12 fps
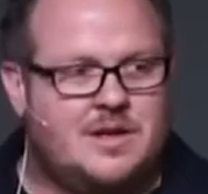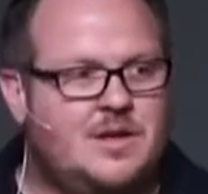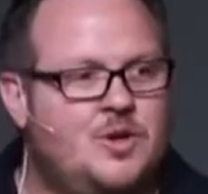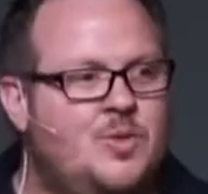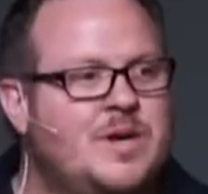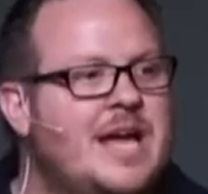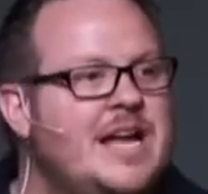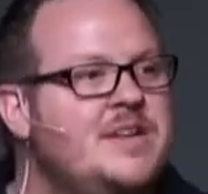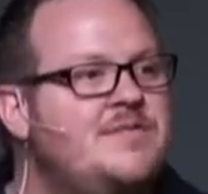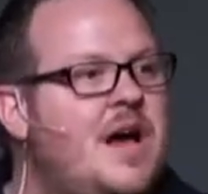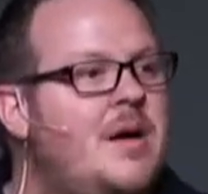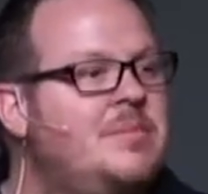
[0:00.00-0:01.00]
What kind of
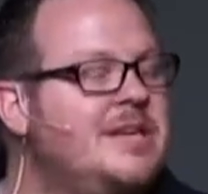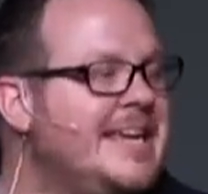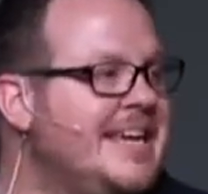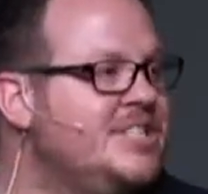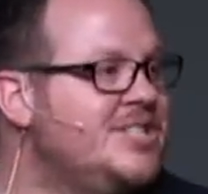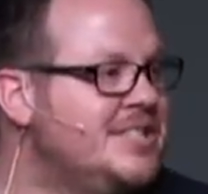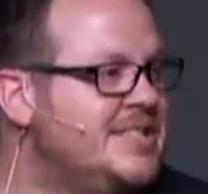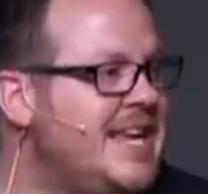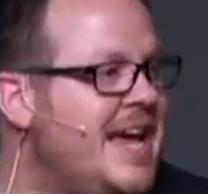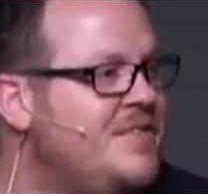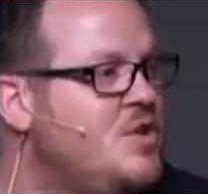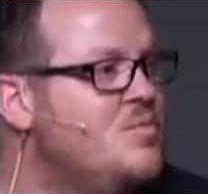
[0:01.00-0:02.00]
obligations
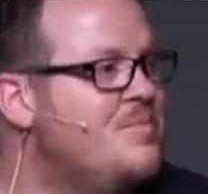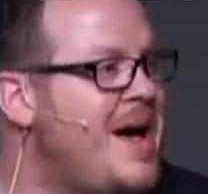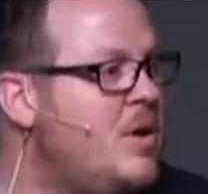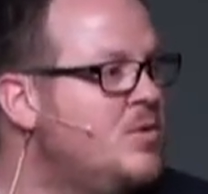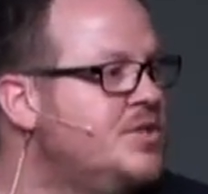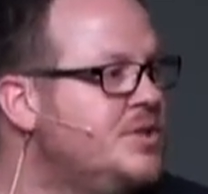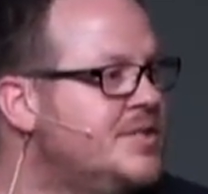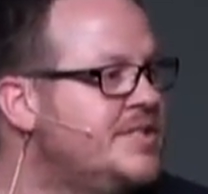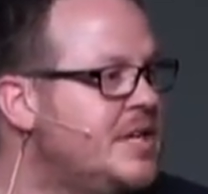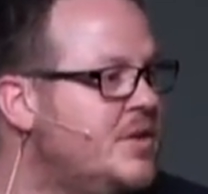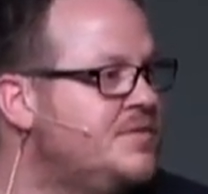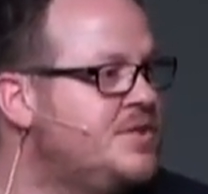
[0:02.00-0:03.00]
have you bound
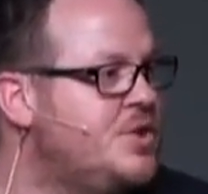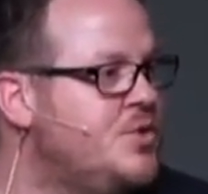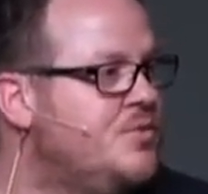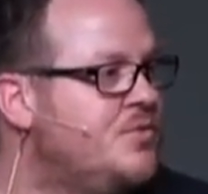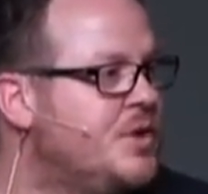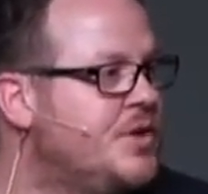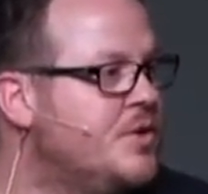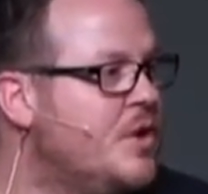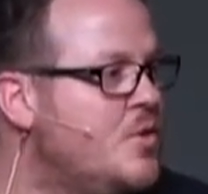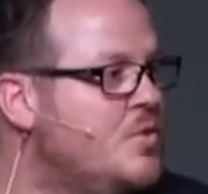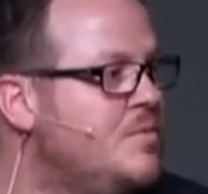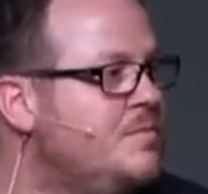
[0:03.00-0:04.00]
yourself to for your
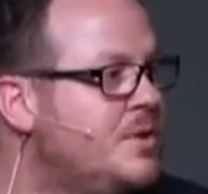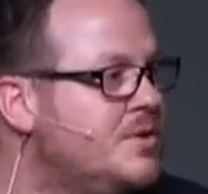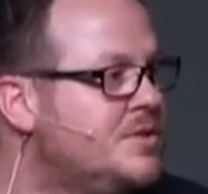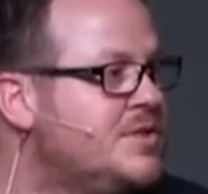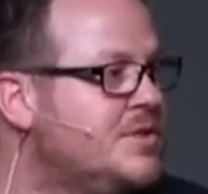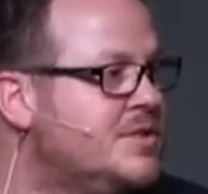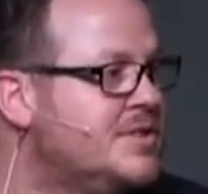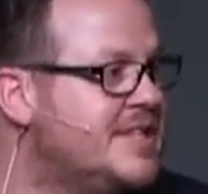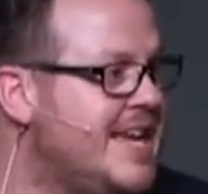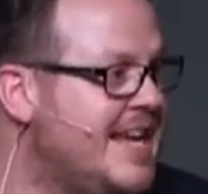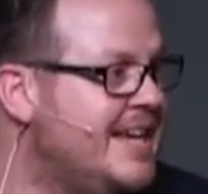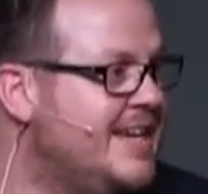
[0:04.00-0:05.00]
own personal
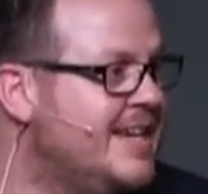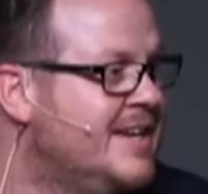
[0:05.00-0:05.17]
sake